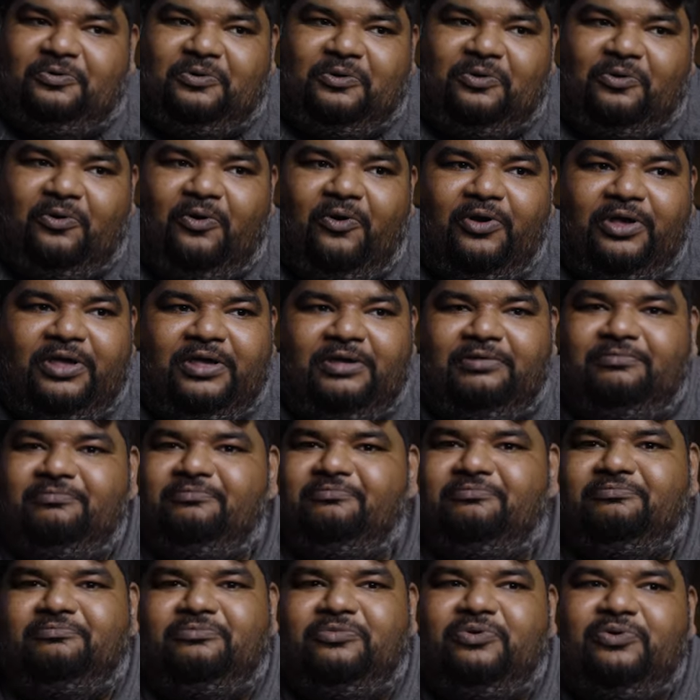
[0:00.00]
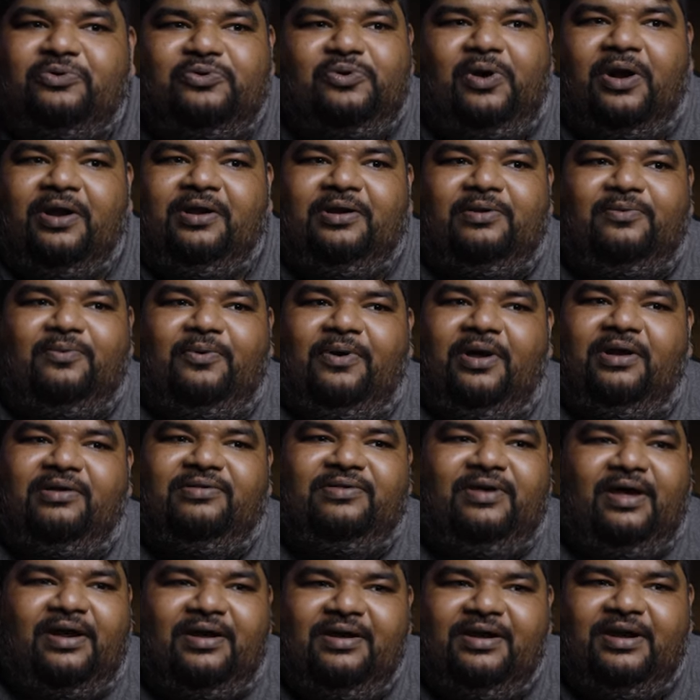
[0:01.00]
drawing 200
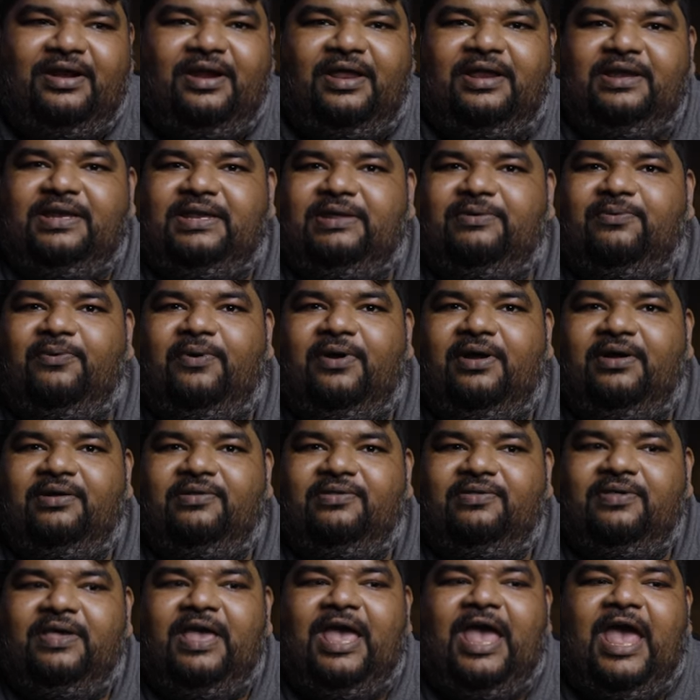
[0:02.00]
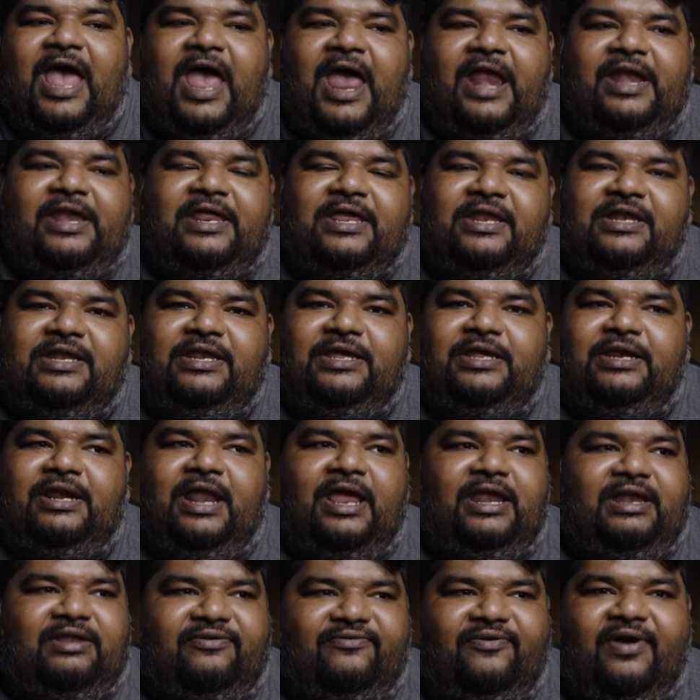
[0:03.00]
watts, 190 watts, and hitting
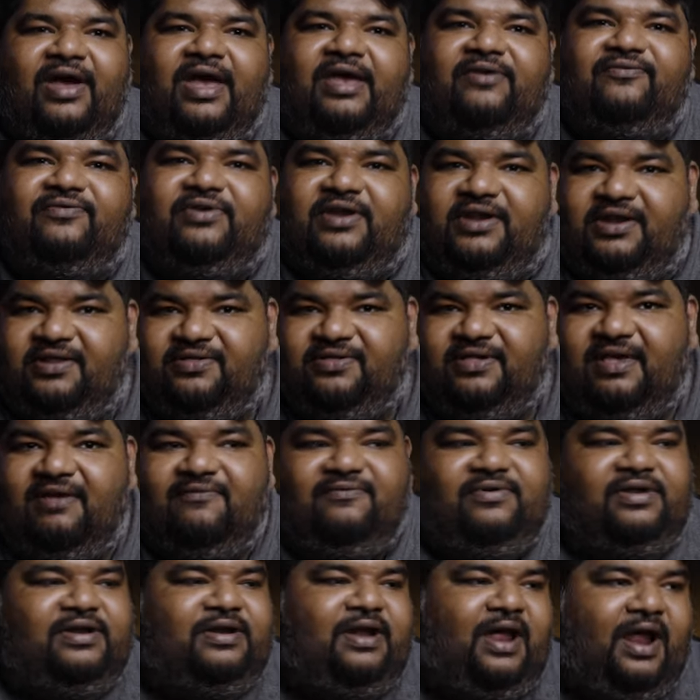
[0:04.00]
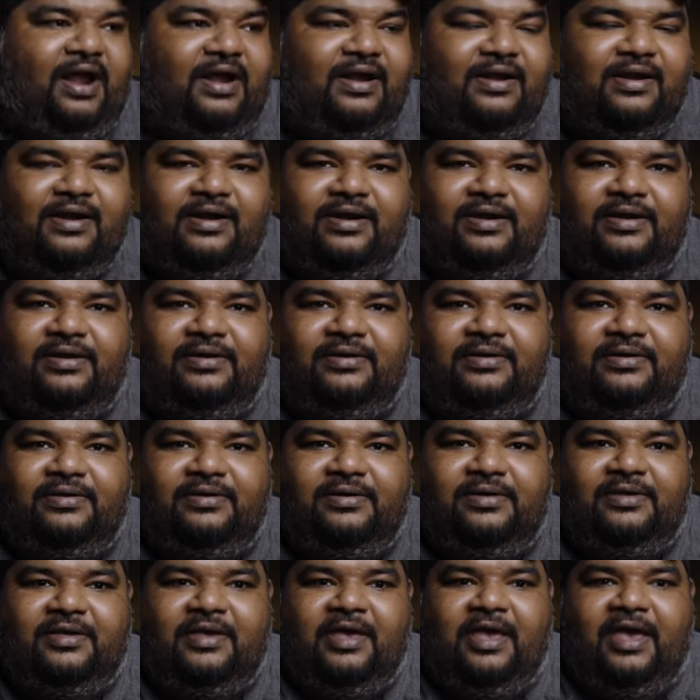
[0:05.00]
95, 97, 100.
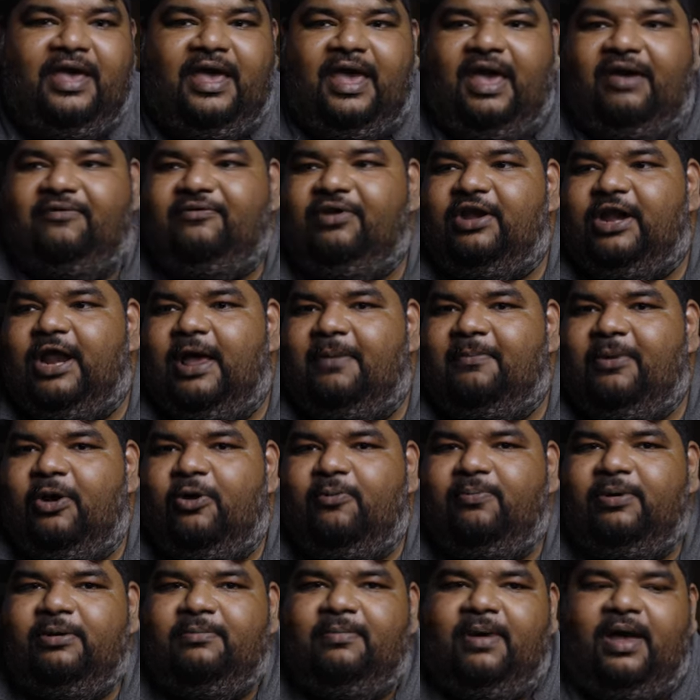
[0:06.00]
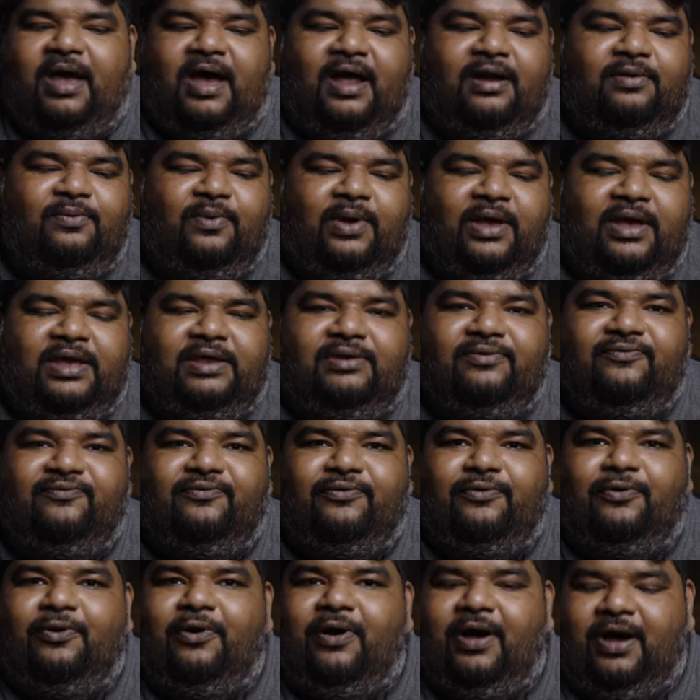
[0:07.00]
Every time I open my hardware
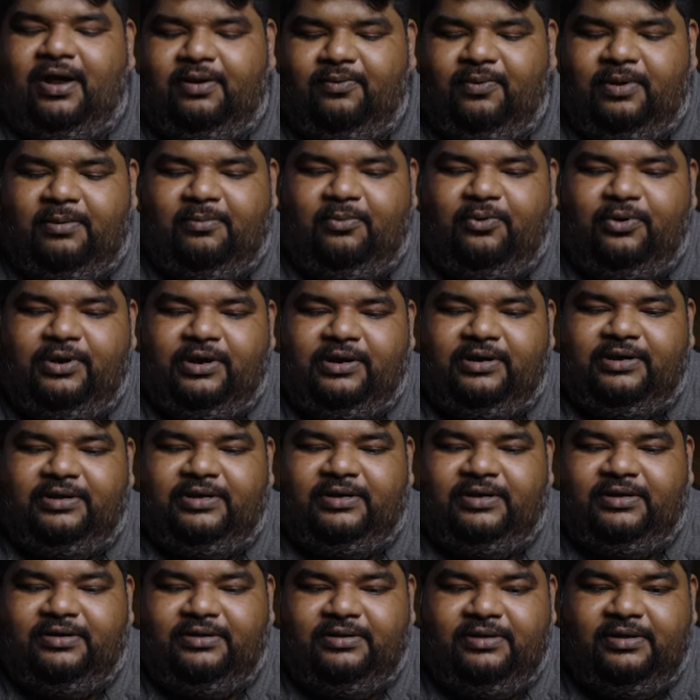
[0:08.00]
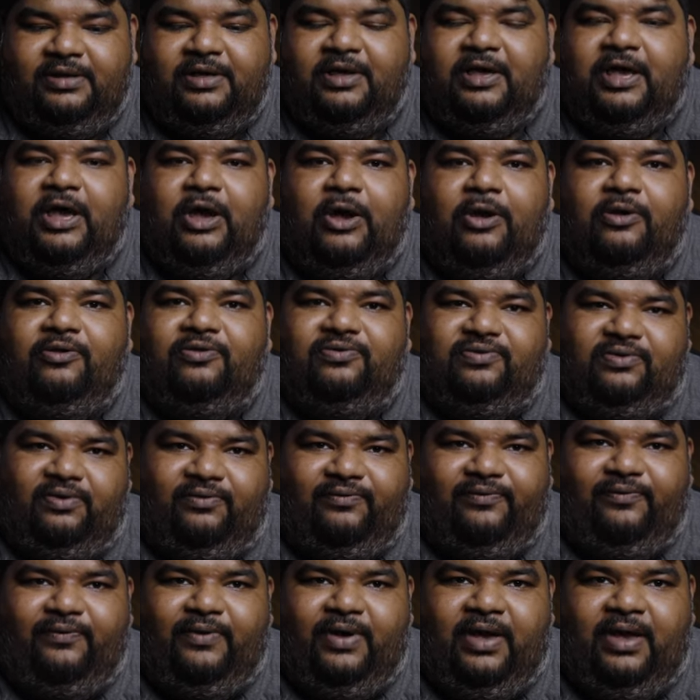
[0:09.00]
info or hardware monitor
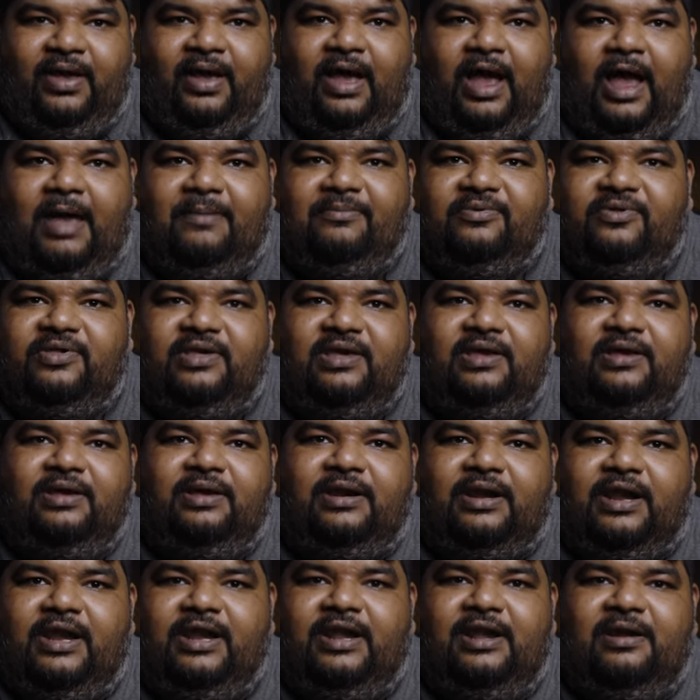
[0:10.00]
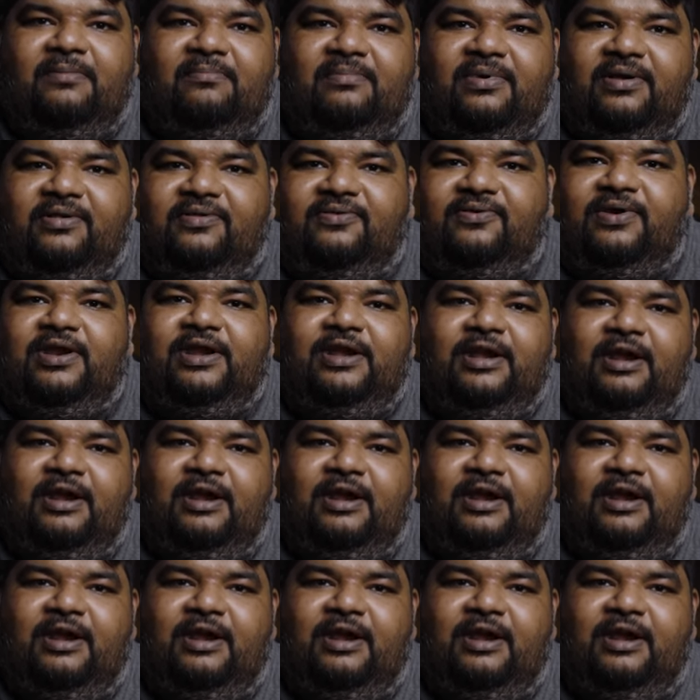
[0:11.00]
software, I'm seeing red numbers.